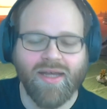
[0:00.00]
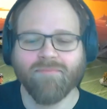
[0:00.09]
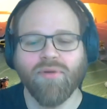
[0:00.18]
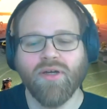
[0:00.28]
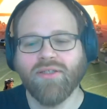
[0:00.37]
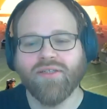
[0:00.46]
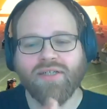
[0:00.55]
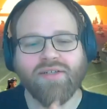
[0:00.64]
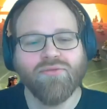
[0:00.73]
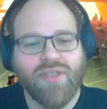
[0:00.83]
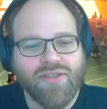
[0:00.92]

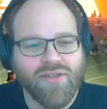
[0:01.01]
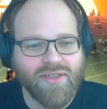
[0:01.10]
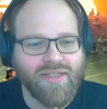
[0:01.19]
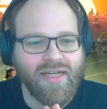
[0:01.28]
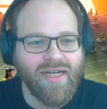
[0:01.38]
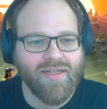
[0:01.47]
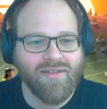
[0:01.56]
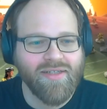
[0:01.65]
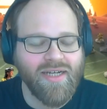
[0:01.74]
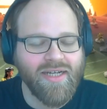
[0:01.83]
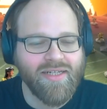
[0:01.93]
personal resource garden
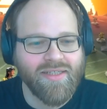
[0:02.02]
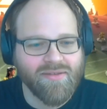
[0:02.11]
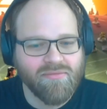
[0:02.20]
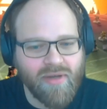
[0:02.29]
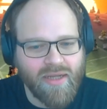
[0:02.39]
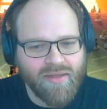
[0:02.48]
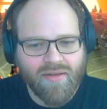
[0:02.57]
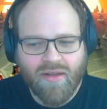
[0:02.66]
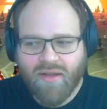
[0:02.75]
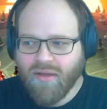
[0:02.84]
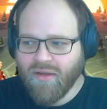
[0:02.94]
tiles as
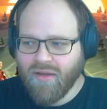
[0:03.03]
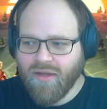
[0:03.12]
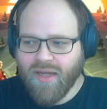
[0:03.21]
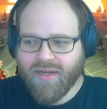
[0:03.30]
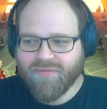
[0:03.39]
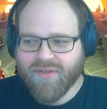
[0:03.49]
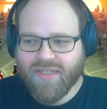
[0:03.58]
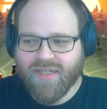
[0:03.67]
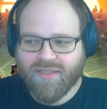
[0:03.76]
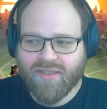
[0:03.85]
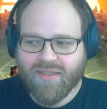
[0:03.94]
well. And if it
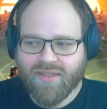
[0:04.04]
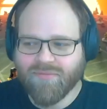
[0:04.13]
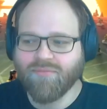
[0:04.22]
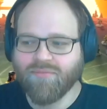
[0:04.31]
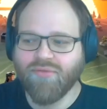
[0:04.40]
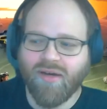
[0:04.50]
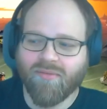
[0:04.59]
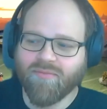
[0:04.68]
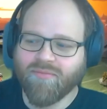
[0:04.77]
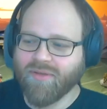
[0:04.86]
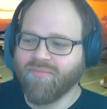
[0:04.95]
doesn't, it would
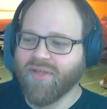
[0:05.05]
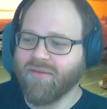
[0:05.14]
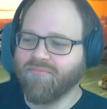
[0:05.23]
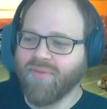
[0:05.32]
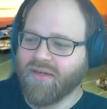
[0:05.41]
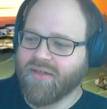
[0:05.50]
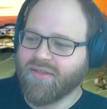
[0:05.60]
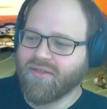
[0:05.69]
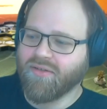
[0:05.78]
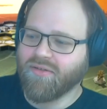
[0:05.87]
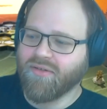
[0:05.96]
probably be a bug.
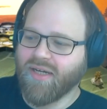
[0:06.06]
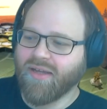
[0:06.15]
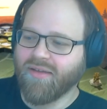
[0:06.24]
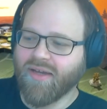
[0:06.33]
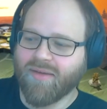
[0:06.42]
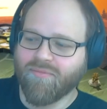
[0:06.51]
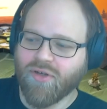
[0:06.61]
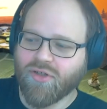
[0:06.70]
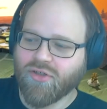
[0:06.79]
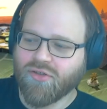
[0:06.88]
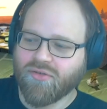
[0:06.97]
So I'm
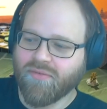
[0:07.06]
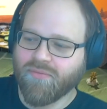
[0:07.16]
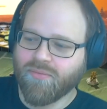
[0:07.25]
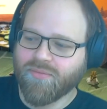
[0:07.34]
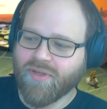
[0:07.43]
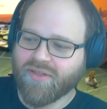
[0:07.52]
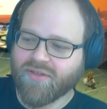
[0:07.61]
not sure if this